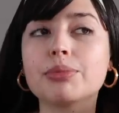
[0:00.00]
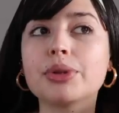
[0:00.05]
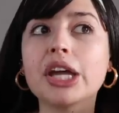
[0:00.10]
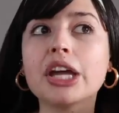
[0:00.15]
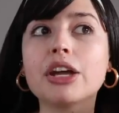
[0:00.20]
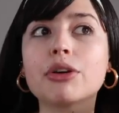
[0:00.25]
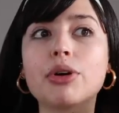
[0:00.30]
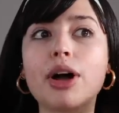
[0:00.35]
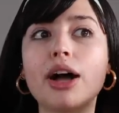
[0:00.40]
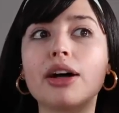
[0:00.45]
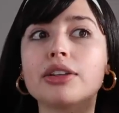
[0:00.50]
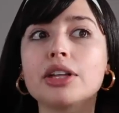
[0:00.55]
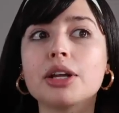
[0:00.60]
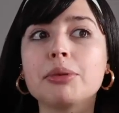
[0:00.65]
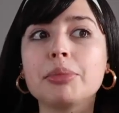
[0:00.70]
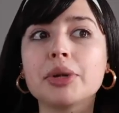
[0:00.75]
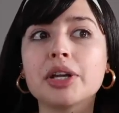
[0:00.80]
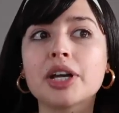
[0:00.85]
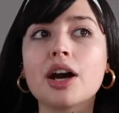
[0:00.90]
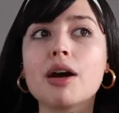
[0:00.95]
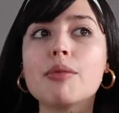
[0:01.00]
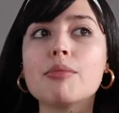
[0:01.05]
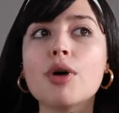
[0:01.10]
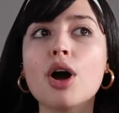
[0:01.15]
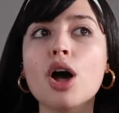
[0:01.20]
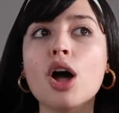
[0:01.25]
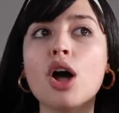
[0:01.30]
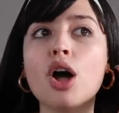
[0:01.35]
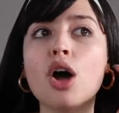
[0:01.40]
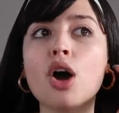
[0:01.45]
play around and become
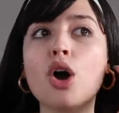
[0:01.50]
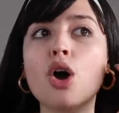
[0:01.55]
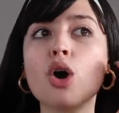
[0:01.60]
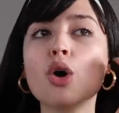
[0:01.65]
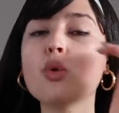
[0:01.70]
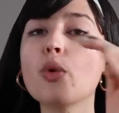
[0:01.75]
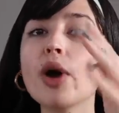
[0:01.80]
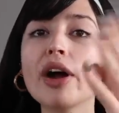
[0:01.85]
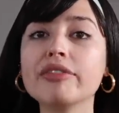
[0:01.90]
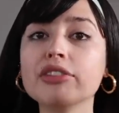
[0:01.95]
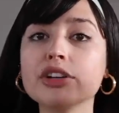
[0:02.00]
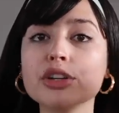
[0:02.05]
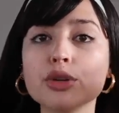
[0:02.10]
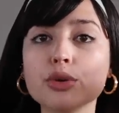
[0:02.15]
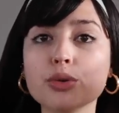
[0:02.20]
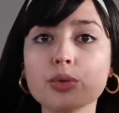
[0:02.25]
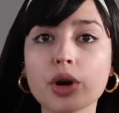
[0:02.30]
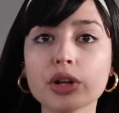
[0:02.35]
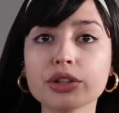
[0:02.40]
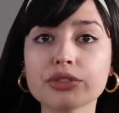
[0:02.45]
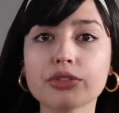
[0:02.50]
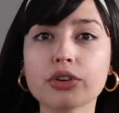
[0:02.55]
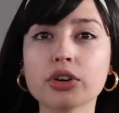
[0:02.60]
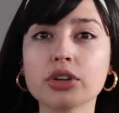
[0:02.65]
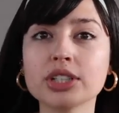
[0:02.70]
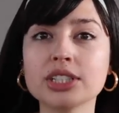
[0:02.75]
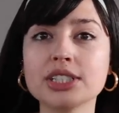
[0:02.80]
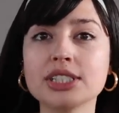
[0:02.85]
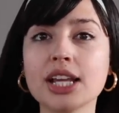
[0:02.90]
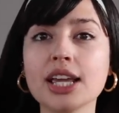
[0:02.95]
whoever you want
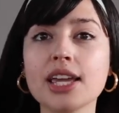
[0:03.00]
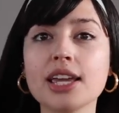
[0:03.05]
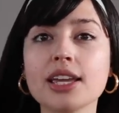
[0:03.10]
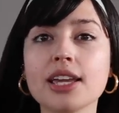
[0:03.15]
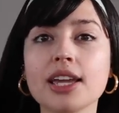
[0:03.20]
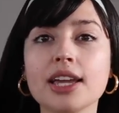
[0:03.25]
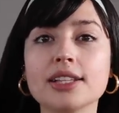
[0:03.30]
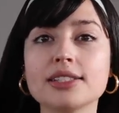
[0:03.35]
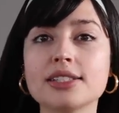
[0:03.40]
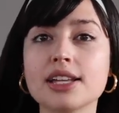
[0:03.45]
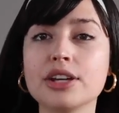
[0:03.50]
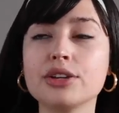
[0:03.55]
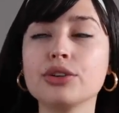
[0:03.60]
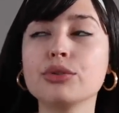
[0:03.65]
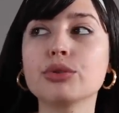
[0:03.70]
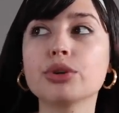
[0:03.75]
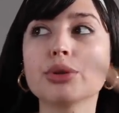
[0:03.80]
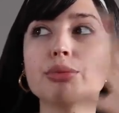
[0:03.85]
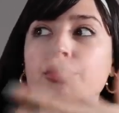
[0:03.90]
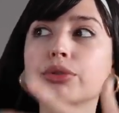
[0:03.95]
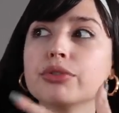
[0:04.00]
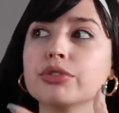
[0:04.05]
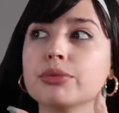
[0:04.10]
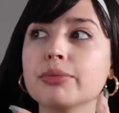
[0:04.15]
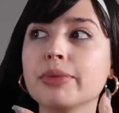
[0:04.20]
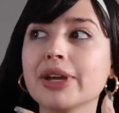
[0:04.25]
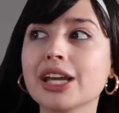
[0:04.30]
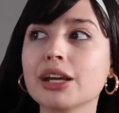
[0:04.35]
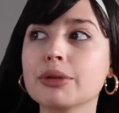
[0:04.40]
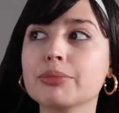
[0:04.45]
for a day, and then you remove the
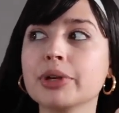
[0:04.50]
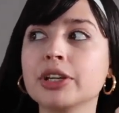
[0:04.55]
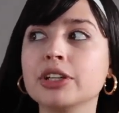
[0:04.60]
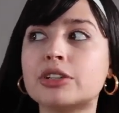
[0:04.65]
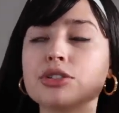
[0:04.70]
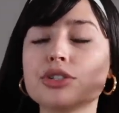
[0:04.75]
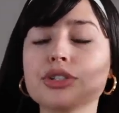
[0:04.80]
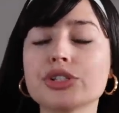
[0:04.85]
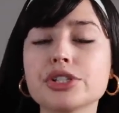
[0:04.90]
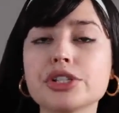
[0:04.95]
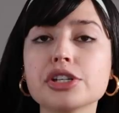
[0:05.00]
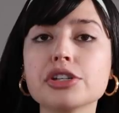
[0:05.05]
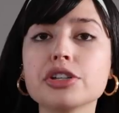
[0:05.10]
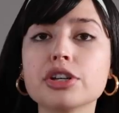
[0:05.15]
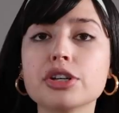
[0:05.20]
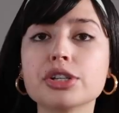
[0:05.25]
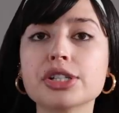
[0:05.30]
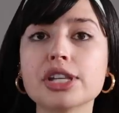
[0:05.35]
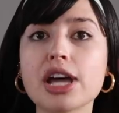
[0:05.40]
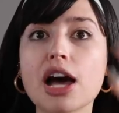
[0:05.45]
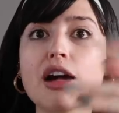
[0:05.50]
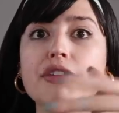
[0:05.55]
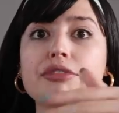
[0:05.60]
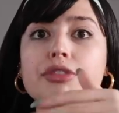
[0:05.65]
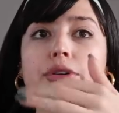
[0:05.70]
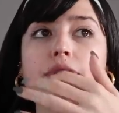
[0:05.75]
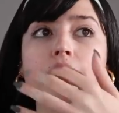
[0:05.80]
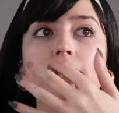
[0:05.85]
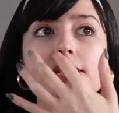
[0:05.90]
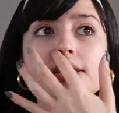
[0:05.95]
makeup and you're still yourself.
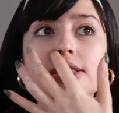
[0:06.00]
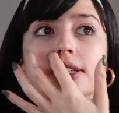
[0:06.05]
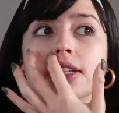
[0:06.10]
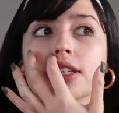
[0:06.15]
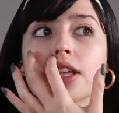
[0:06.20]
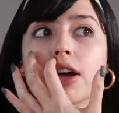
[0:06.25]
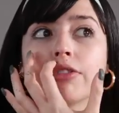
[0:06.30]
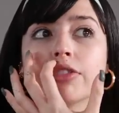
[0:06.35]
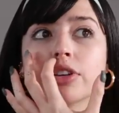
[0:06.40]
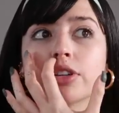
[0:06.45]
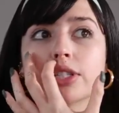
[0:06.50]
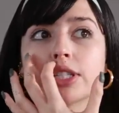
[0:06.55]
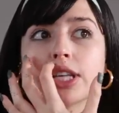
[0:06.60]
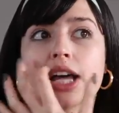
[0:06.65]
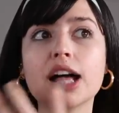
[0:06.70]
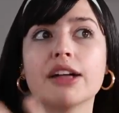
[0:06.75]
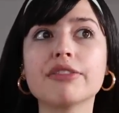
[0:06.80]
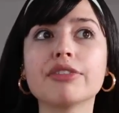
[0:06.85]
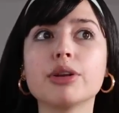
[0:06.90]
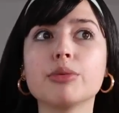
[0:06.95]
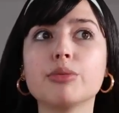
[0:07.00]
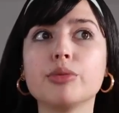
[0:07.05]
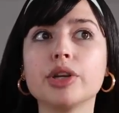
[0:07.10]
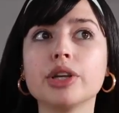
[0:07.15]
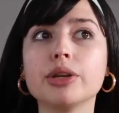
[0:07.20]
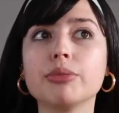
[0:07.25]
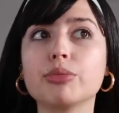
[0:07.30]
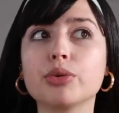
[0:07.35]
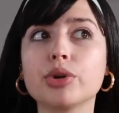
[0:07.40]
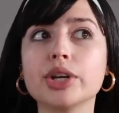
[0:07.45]
You can still love yourself and
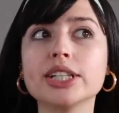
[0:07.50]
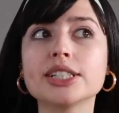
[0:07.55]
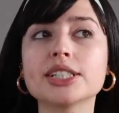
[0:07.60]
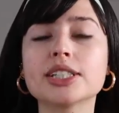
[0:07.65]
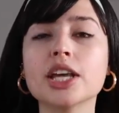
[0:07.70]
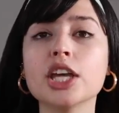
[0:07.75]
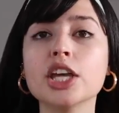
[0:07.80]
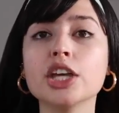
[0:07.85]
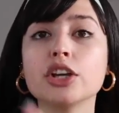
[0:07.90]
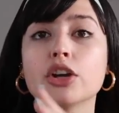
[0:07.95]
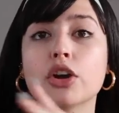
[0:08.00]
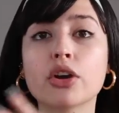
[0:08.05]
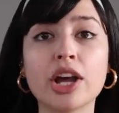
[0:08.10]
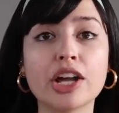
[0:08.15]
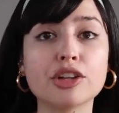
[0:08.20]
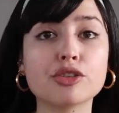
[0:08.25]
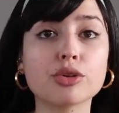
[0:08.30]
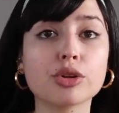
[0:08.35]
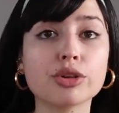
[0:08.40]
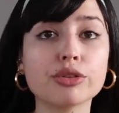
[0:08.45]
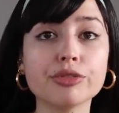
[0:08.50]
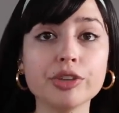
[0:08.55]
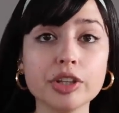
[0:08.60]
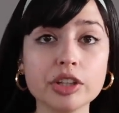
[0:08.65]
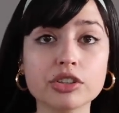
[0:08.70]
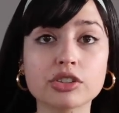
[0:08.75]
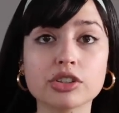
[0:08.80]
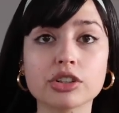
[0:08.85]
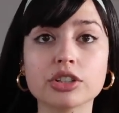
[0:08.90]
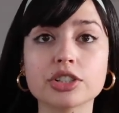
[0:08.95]
embrace your natural
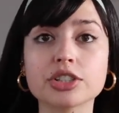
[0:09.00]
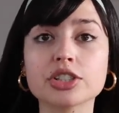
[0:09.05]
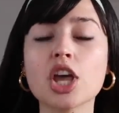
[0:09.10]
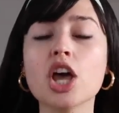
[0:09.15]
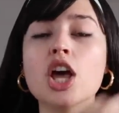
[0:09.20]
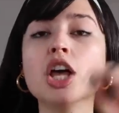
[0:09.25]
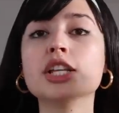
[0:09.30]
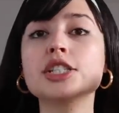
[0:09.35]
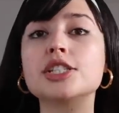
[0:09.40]
features.